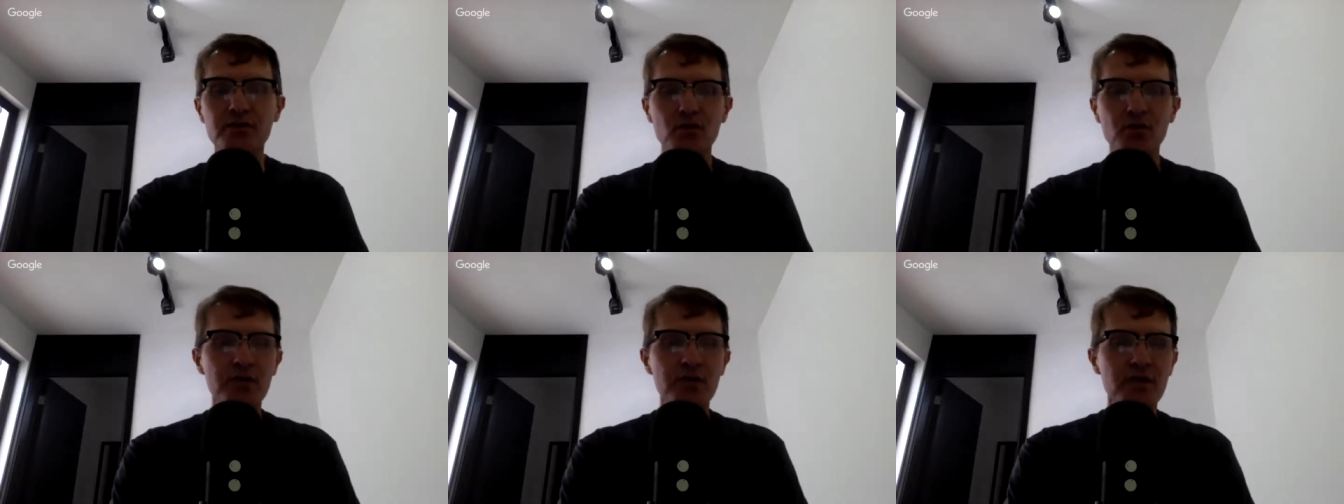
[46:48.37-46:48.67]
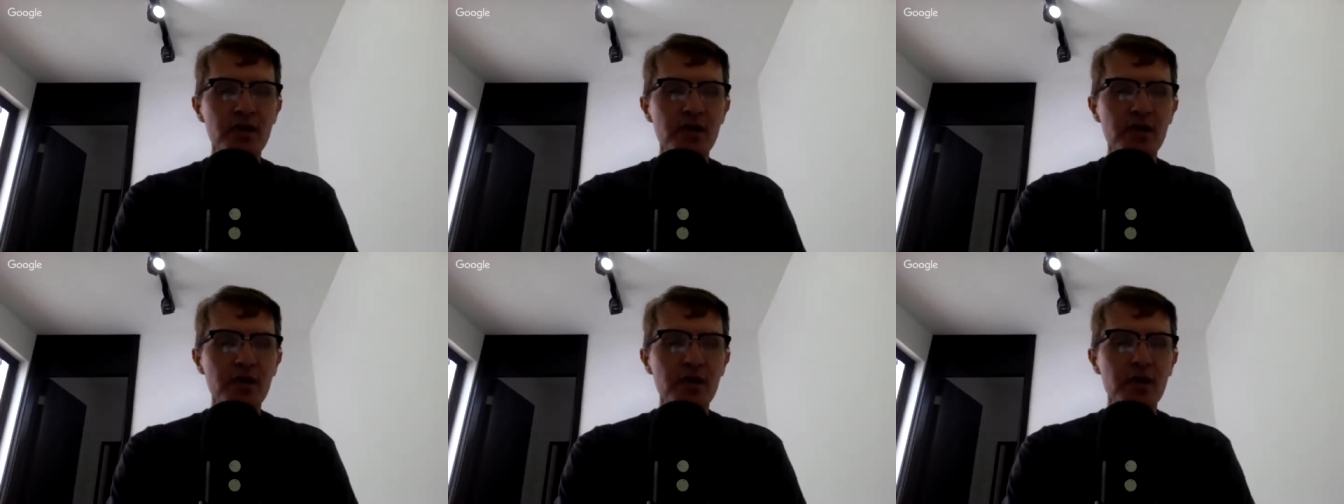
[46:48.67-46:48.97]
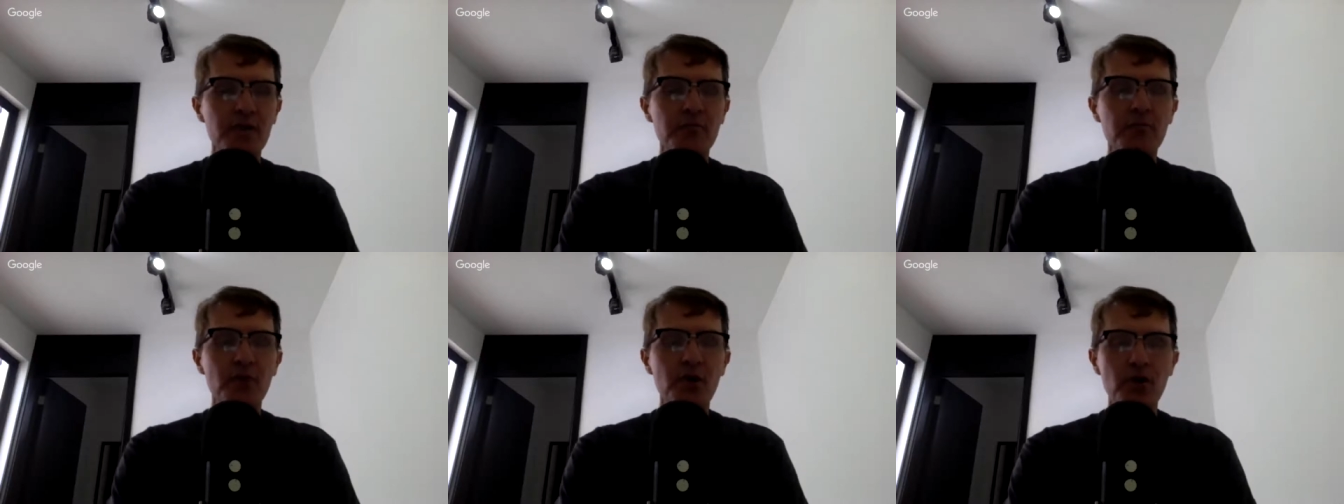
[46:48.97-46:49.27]
course,
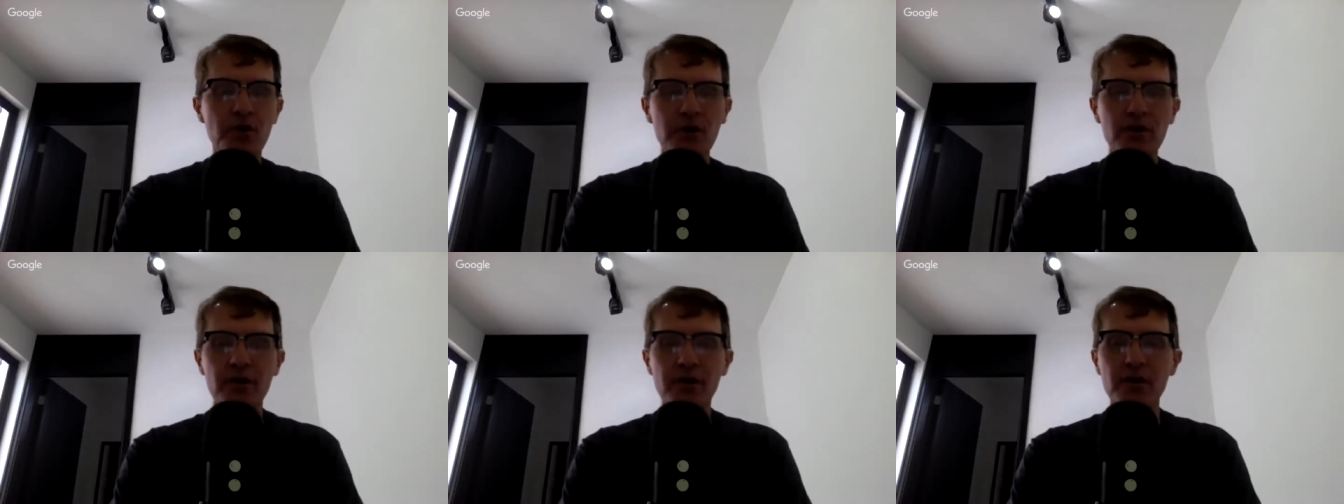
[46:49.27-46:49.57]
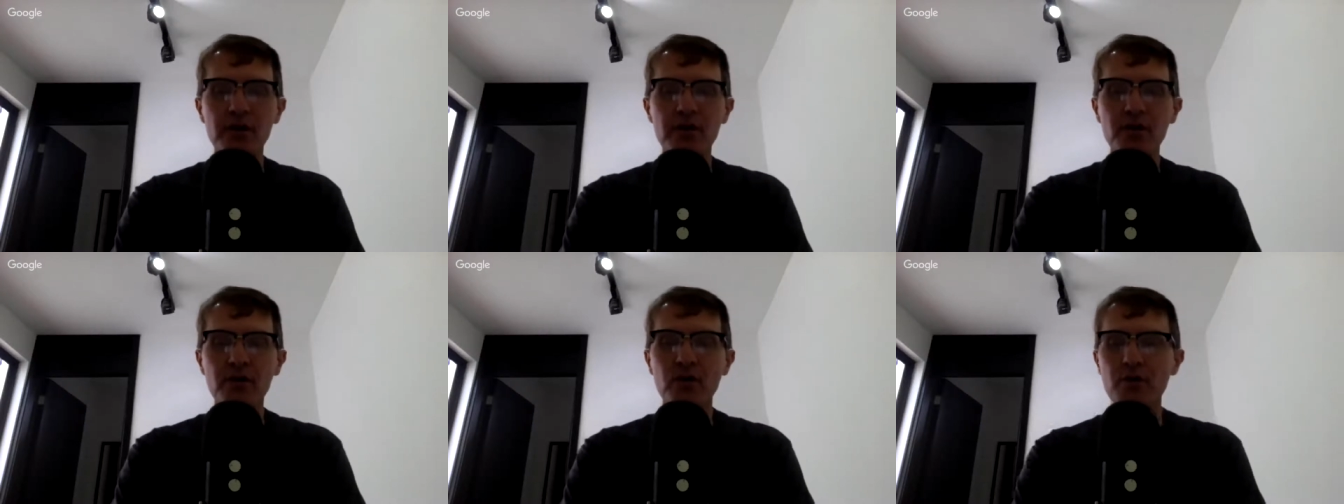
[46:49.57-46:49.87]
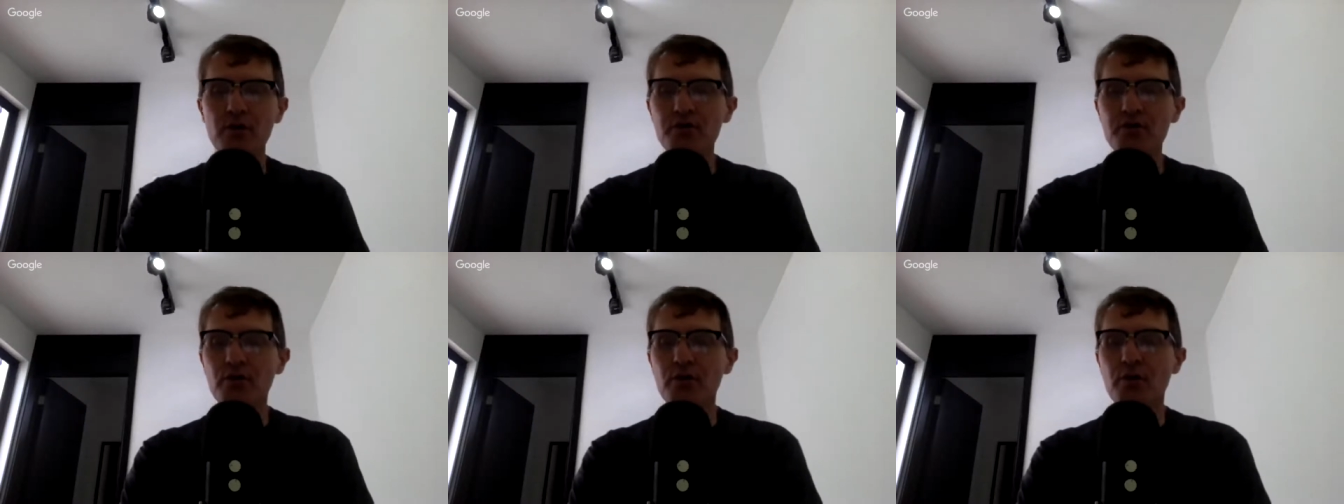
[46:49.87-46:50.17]
which part of
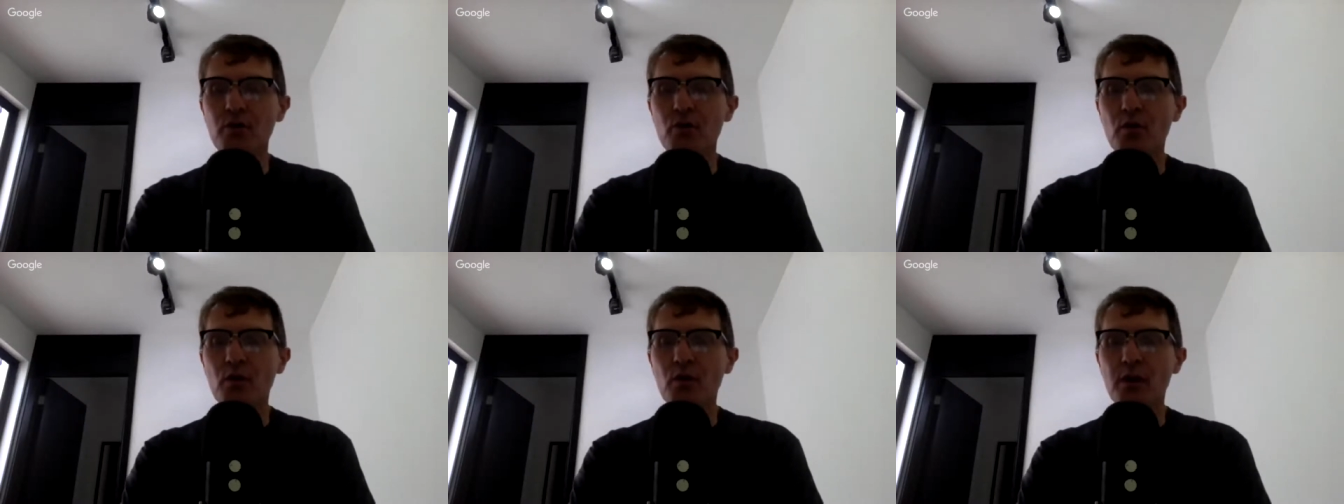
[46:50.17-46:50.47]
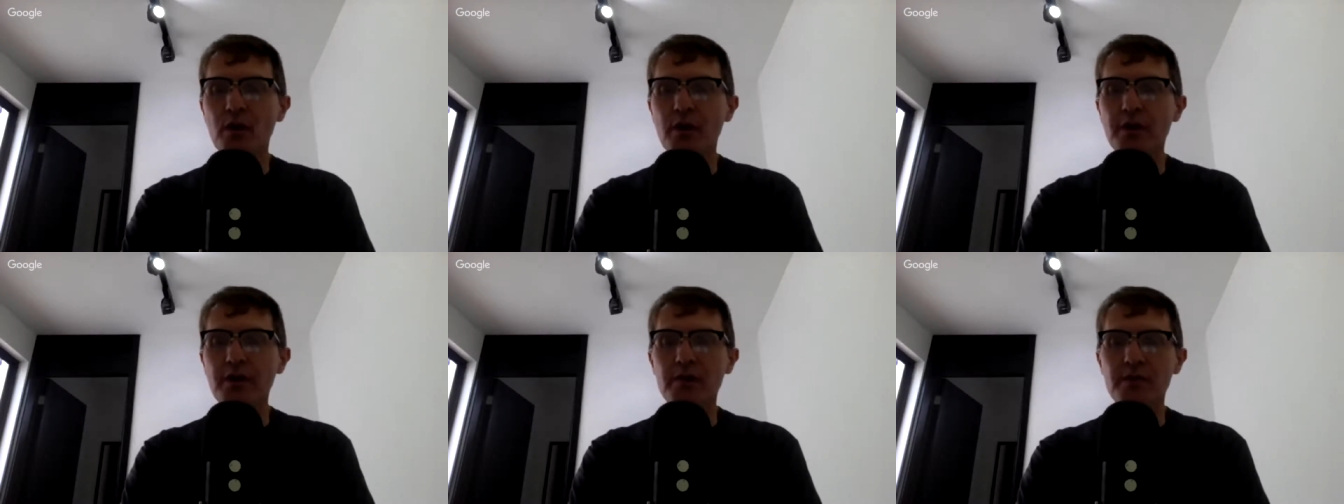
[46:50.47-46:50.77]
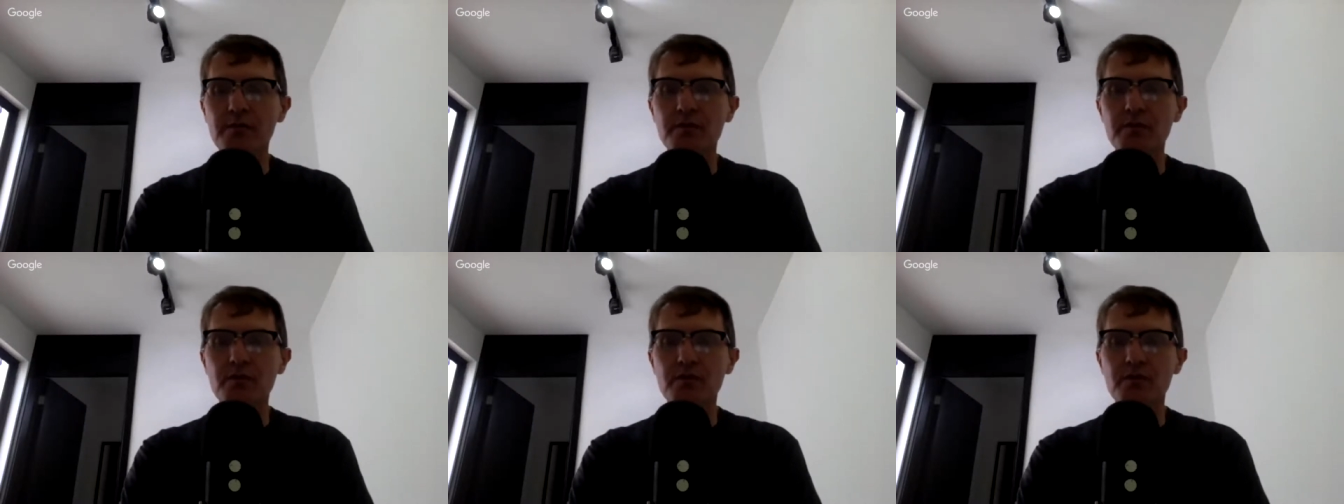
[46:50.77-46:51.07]
that course
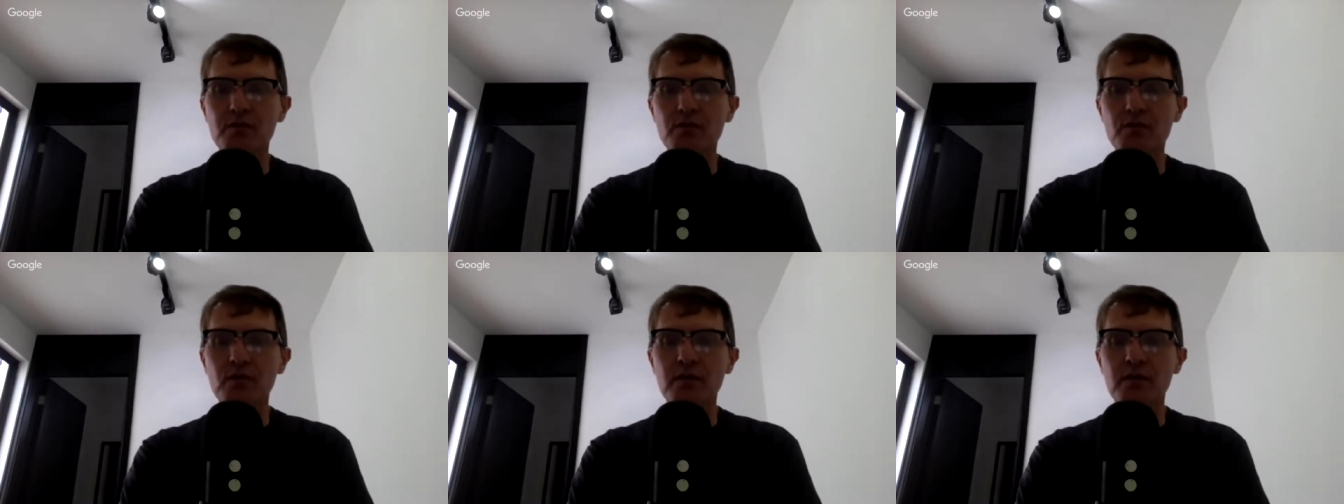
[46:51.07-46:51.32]
requires them